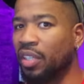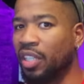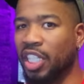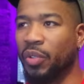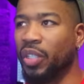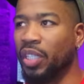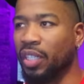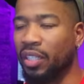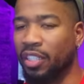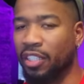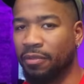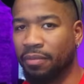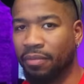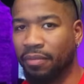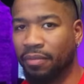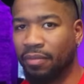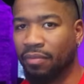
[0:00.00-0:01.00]
lyrically.
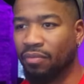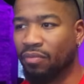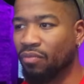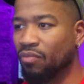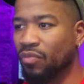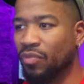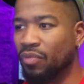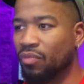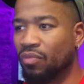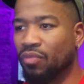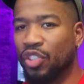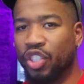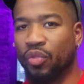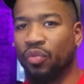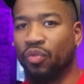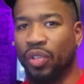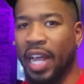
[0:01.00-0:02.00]

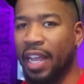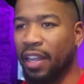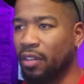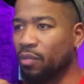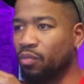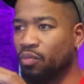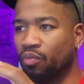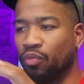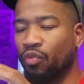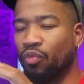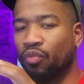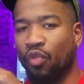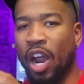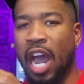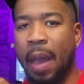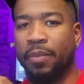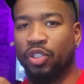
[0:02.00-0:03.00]
Like
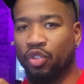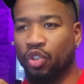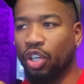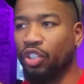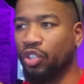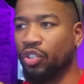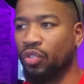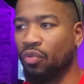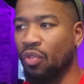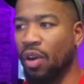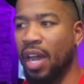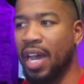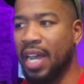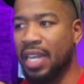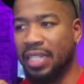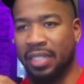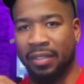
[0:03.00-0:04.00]
rhyme structure
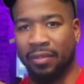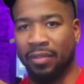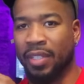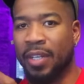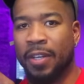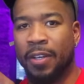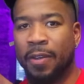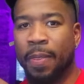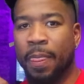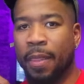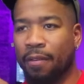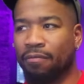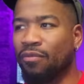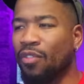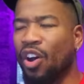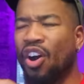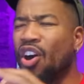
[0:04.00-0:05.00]
wise and
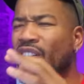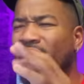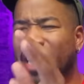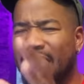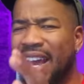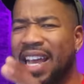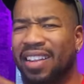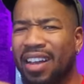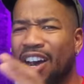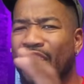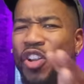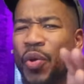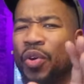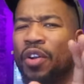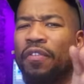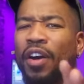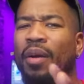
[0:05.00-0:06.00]
all of that. Y'all
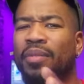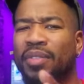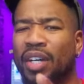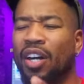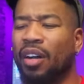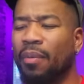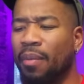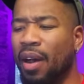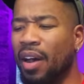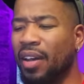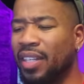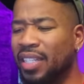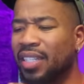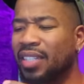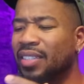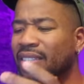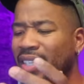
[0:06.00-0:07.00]
know what the fuck I'm talking about.
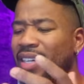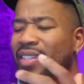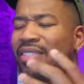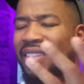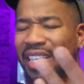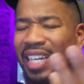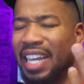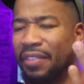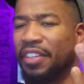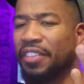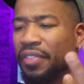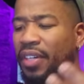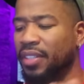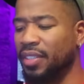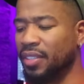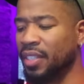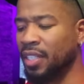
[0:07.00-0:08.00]
He does every
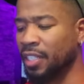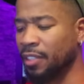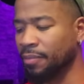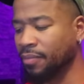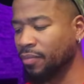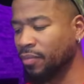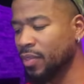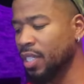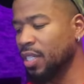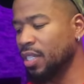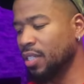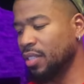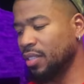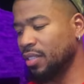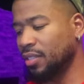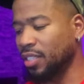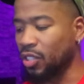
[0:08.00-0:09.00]
fucking thing.
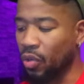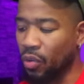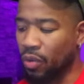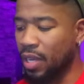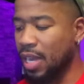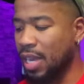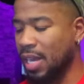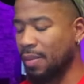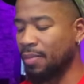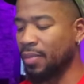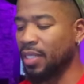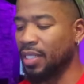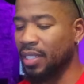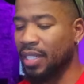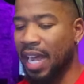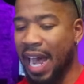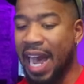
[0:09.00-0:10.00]
So, I
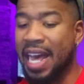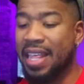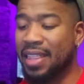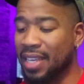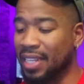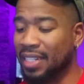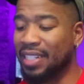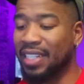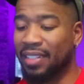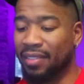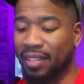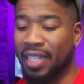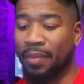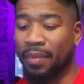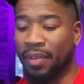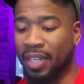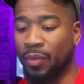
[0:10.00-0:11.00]
mean, I think
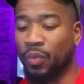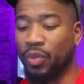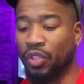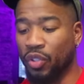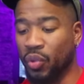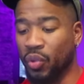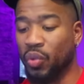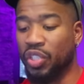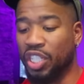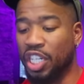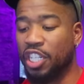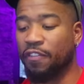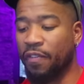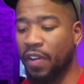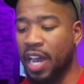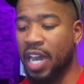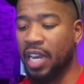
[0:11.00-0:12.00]
that Eminem would do
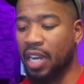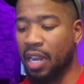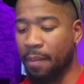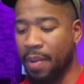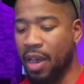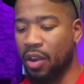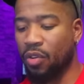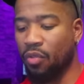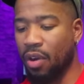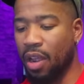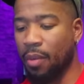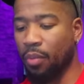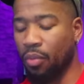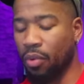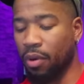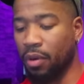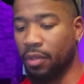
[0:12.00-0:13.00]
just fine in the battle rap
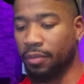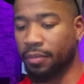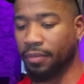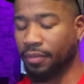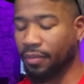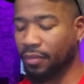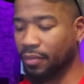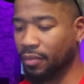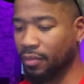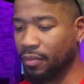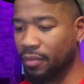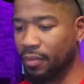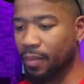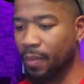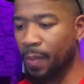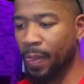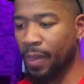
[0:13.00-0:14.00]
world.
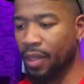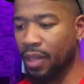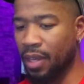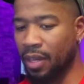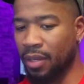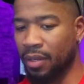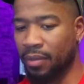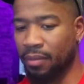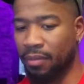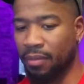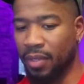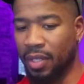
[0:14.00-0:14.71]
You know